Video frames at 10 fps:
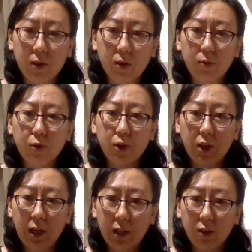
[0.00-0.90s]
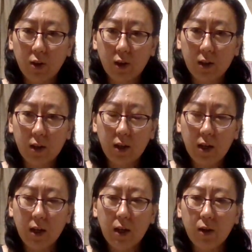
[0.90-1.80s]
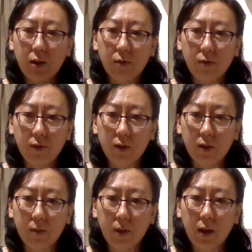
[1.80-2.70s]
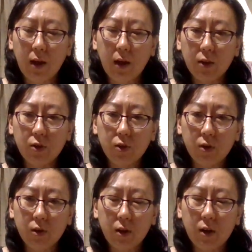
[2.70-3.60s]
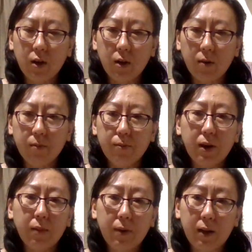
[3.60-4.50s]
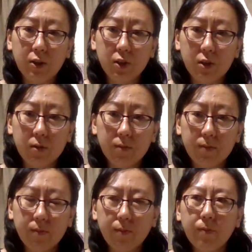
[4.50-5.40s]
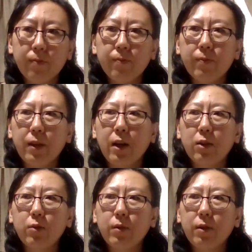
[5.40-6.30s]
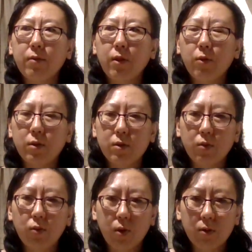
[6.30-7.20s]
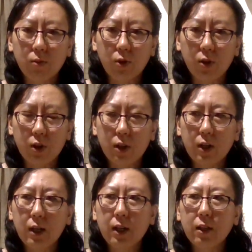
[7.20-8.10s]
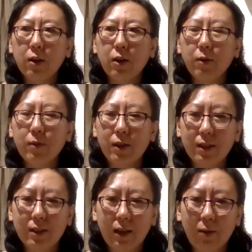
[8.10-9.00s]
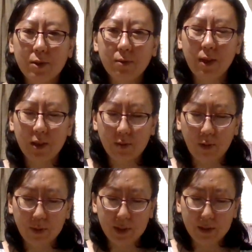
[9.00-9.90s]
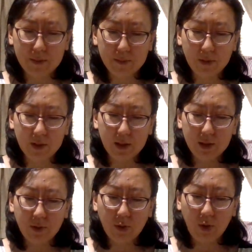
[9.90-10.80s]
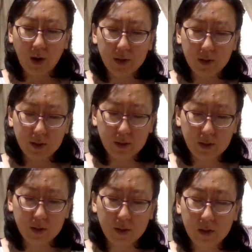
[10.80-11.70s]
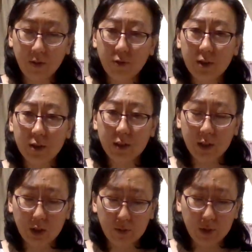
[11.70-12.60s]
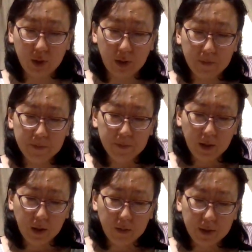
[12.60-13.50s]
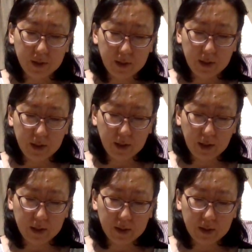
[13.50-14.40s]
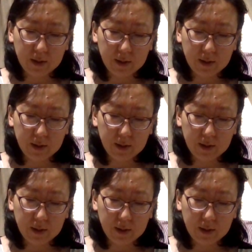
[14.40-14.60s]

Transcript: put your hand on it, you can feel them, and it's called palpation. Now, I do believe there was one more, and it escapes me at the moment. But this requires this distinction between obesity, gaseous